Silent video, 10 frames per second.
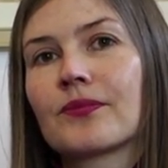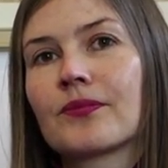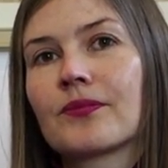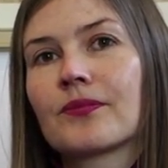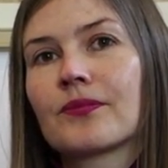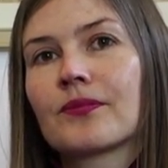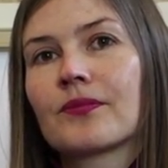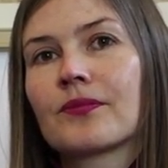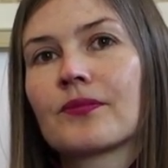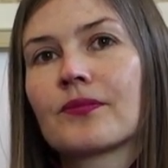
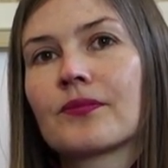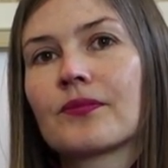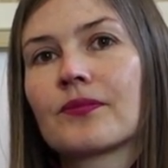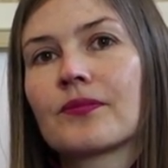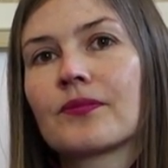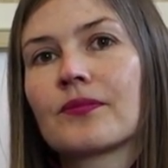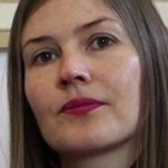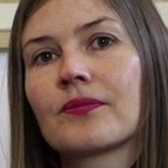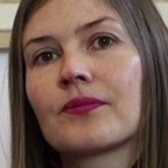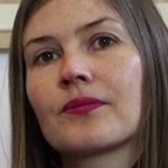
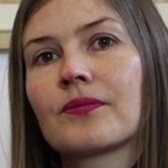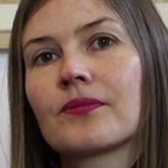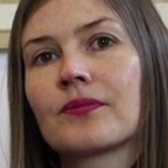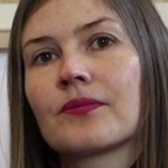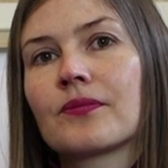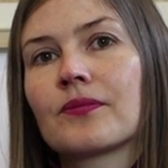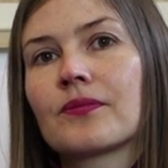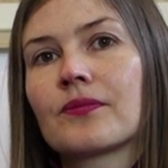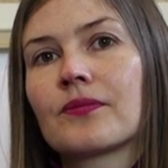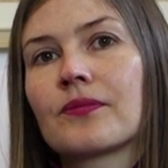
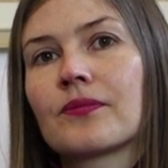This person isn't speaking.